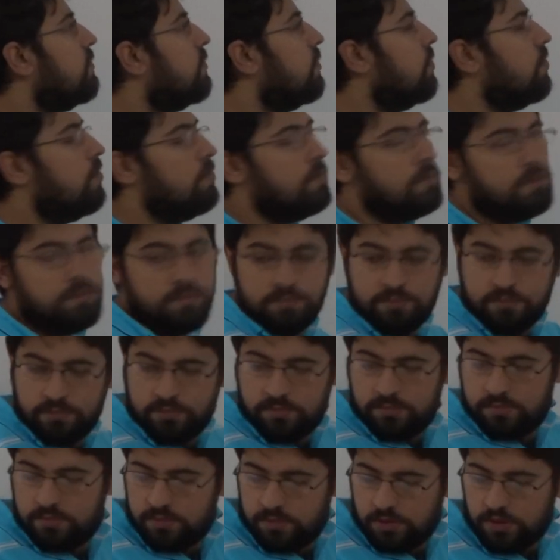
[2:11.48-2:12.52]
from,
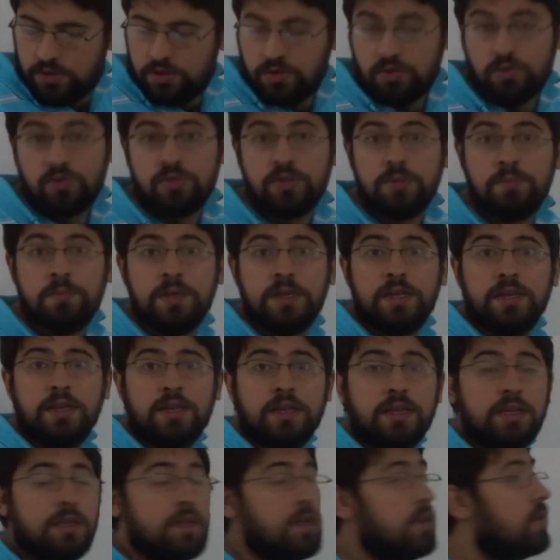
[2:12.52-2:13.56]
the
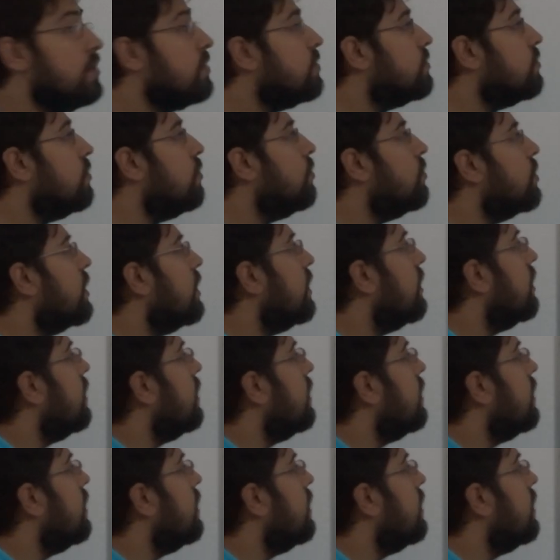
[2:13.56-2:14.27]
beginning. So, okay,